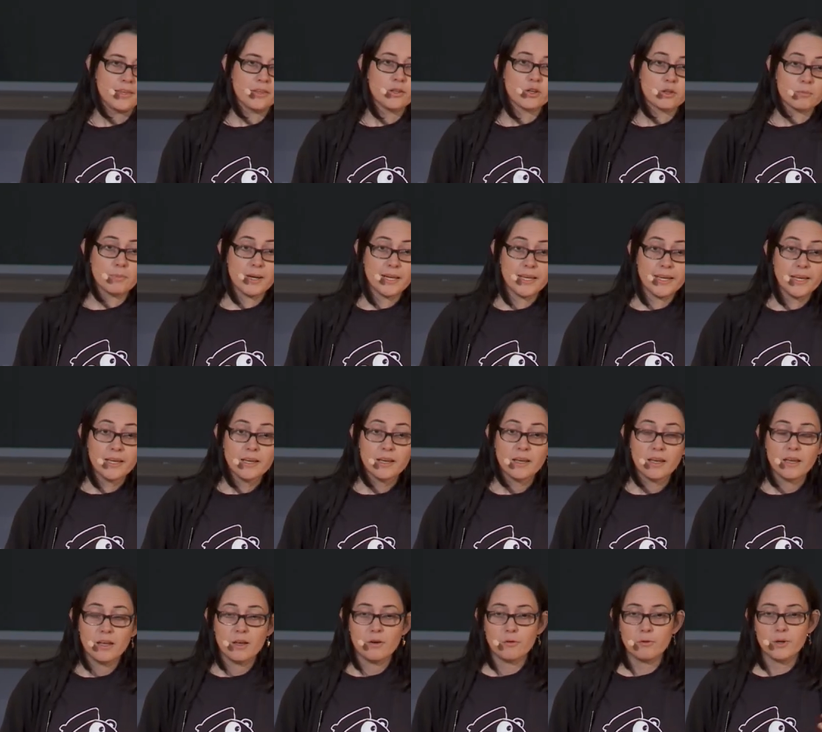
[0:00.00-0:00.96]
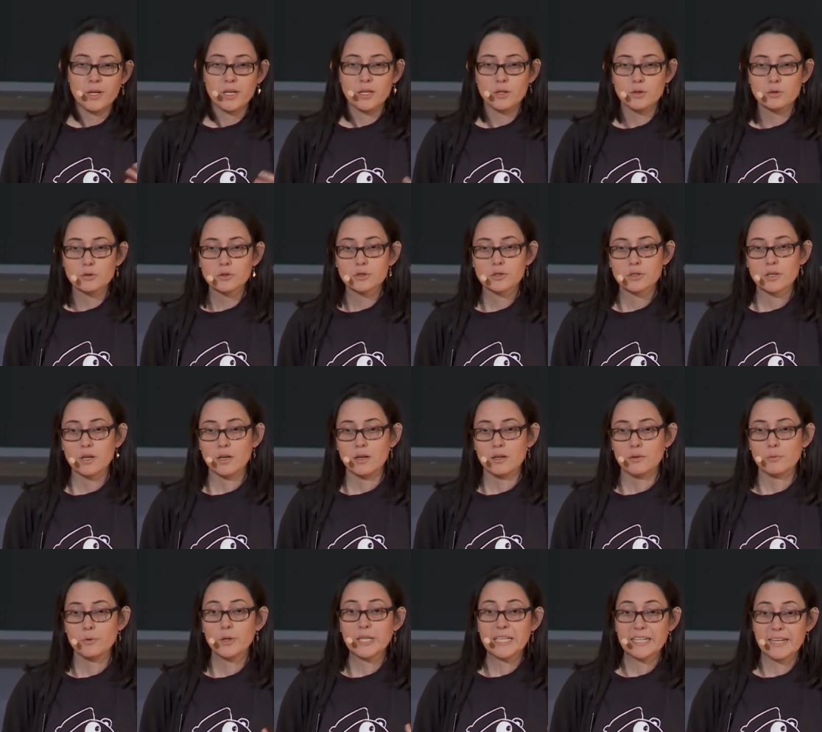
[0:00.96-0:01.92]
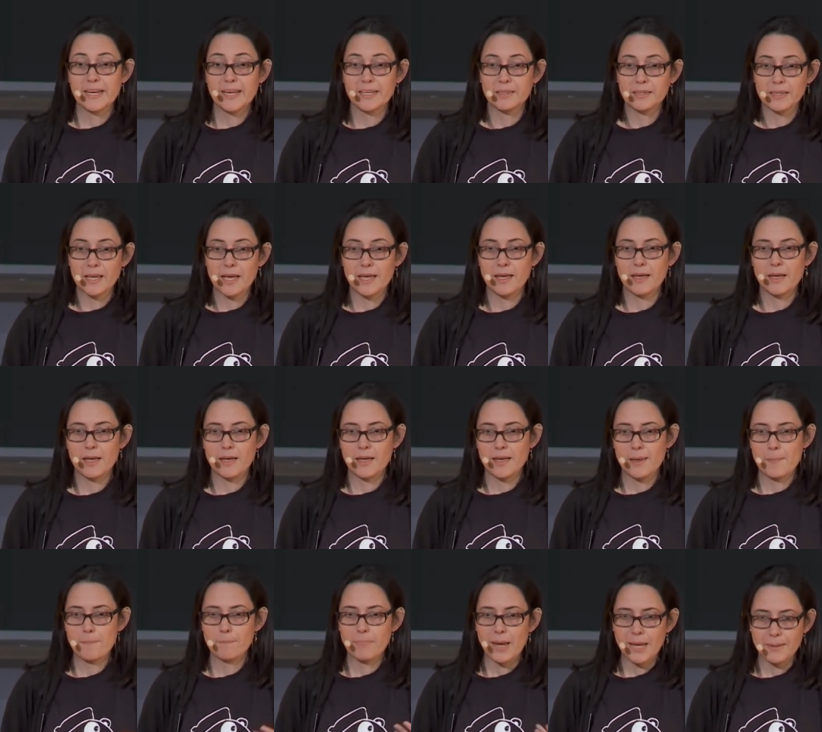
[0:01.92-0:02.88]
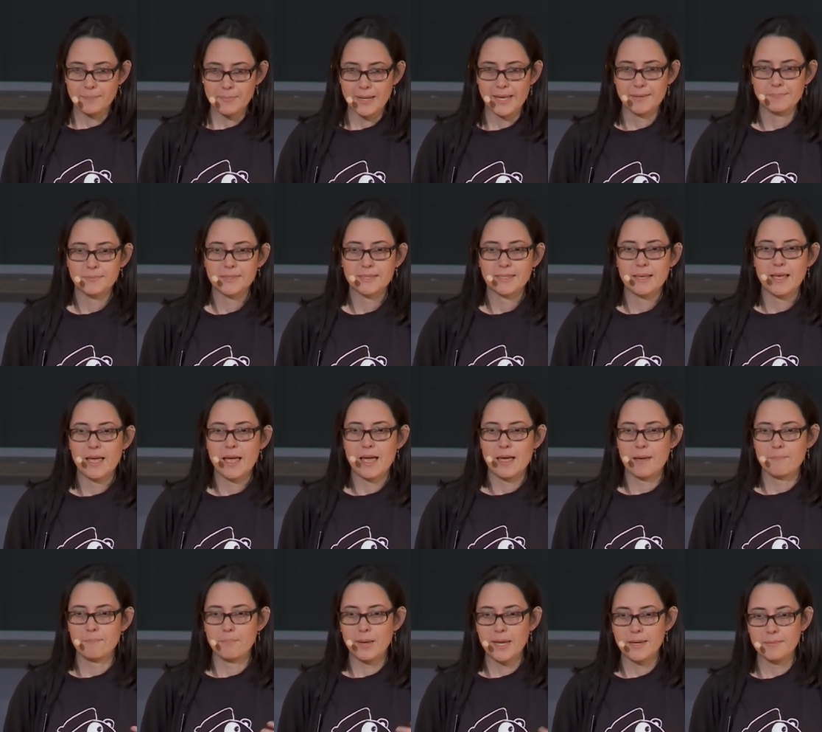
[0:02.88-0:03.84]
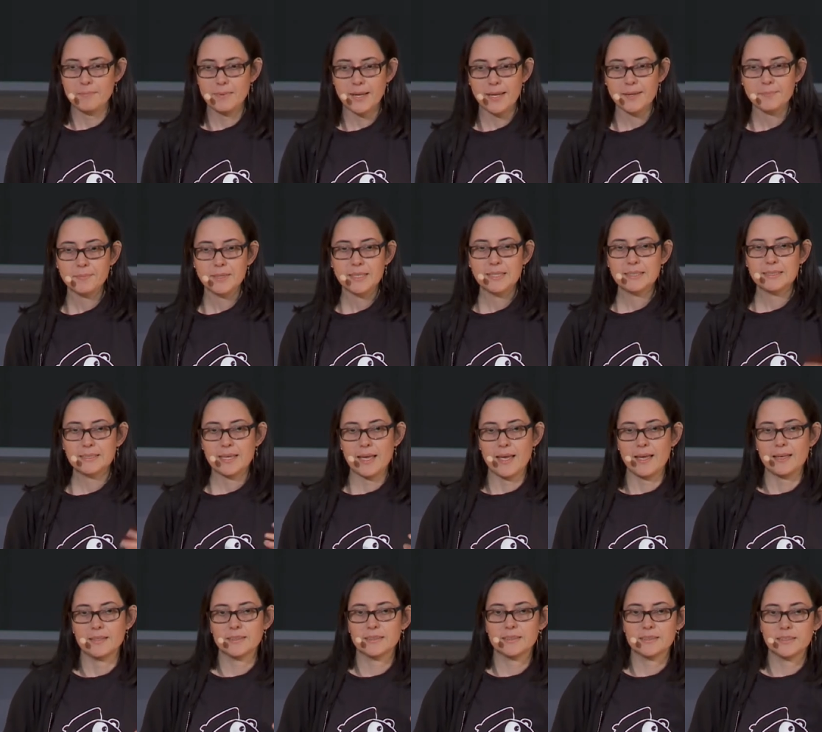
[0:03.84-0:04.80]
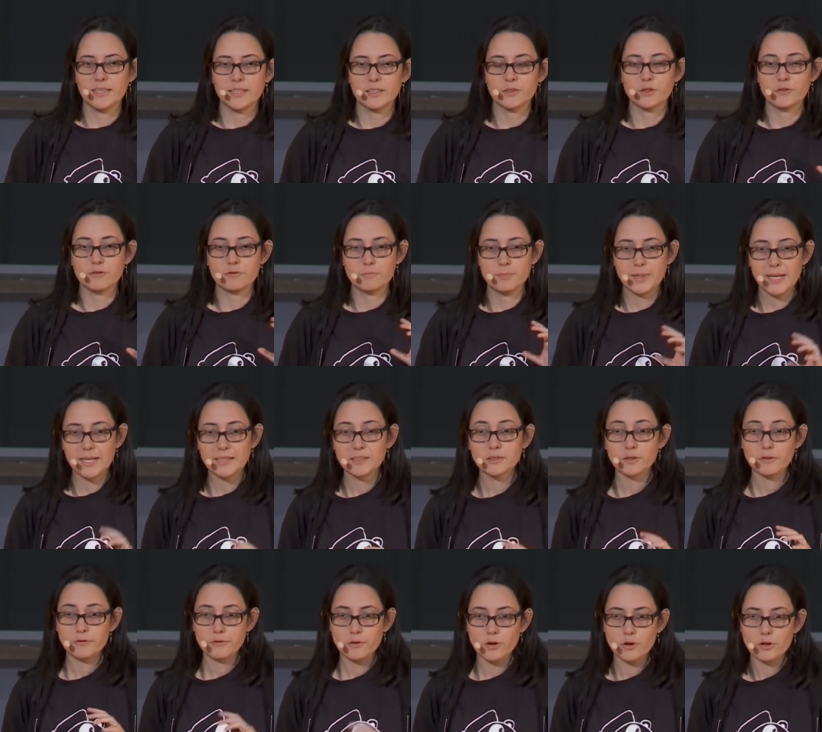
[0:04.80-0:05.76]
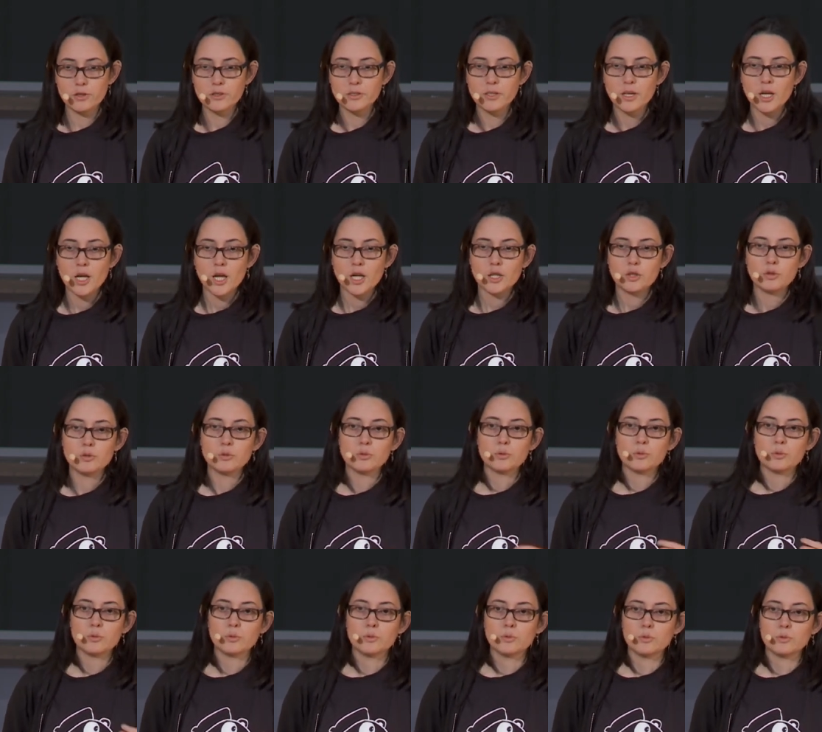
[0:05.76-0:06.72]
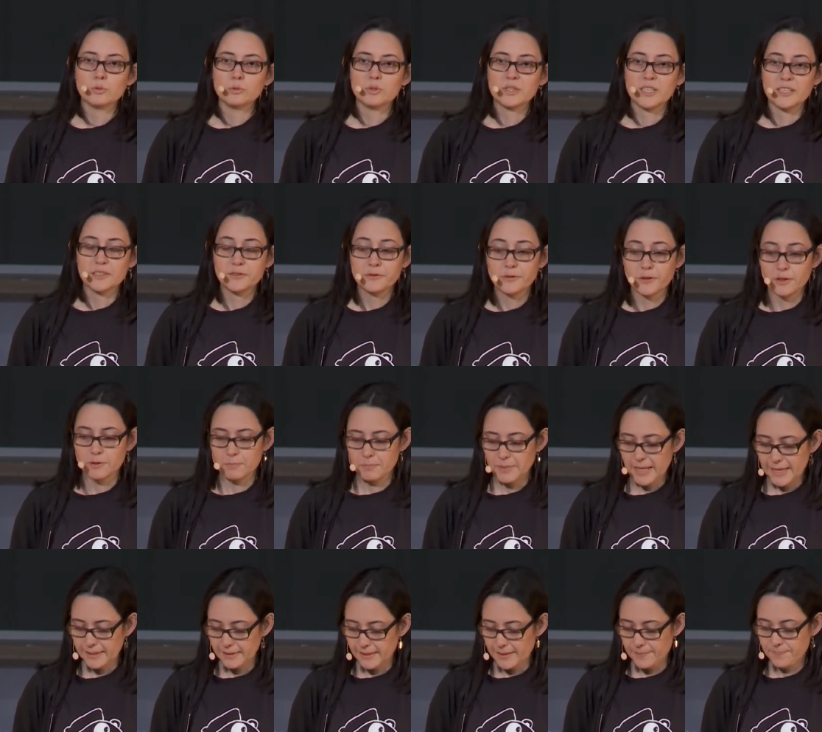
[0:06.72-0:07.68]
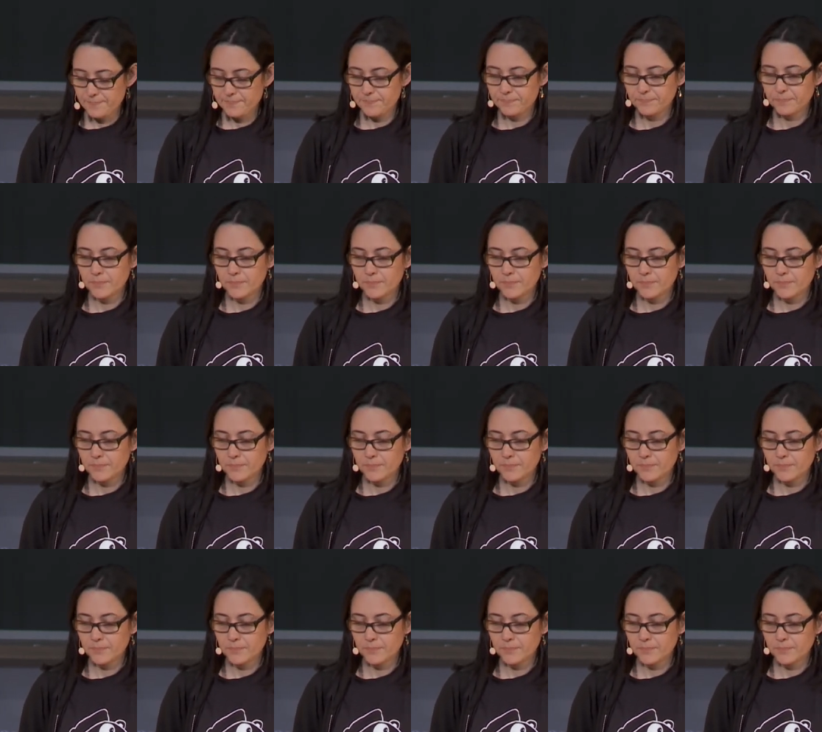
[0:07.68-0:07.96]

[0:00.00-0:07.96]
Normally, we create pipelines. A pipeline is a set of bricks of code to transform data.